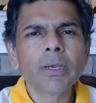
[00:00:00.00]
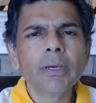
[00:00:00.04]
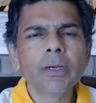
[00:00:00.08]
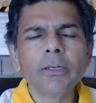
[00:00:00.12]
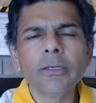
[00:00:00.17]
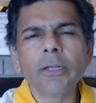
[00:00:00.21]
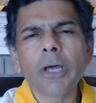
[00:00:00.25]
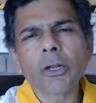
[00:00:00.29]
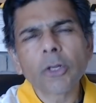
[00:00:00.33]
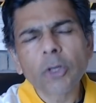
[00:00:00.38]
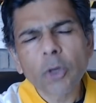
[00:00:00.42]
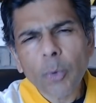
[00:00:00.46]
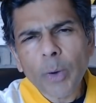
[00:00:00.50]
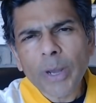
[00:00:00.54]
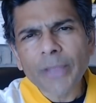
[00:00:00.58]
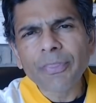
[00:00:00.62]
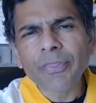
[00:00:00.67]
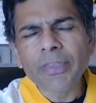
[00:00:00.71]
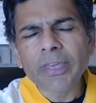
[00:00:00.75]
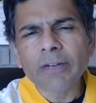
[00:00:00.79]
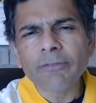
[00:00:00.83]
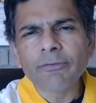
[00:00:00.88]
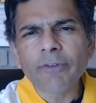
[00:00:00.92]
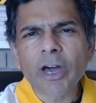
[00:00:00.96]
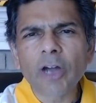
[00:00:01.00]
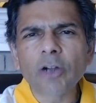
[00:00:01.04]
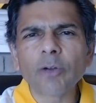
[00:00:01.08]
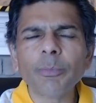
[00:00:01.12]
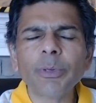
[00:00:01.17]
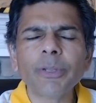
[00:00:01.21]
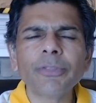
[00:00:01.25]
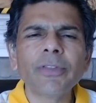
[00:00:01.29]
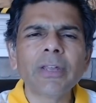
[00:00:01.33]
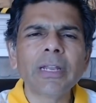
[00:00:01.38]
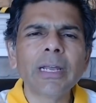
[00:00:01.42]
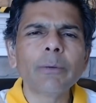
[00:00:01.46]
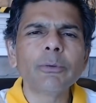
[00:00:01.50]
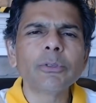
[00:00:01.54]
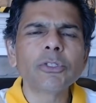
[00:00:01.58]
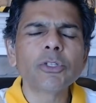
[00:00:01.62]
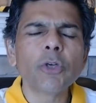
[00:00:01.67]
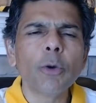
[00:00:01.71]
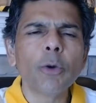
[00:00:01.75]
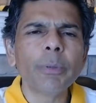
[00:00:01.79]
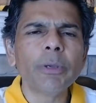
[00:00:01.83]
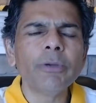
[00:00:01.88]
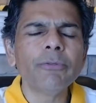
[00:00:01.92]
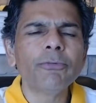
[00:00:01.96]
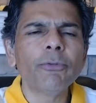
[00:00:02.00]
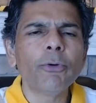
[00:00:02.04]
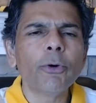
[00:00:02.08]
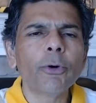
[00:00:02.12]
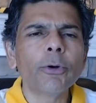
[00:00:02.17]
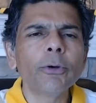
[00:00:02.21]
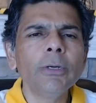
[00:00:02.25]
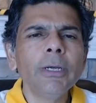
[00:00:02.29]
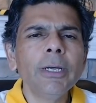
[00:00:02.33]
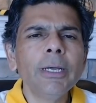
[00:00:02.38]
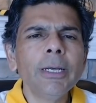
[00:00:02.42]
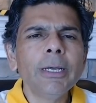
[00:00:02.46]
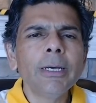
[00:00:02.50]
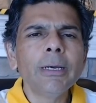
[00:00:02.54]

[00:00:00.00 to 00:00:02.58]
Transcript: Not quite the environment that I was hoping for,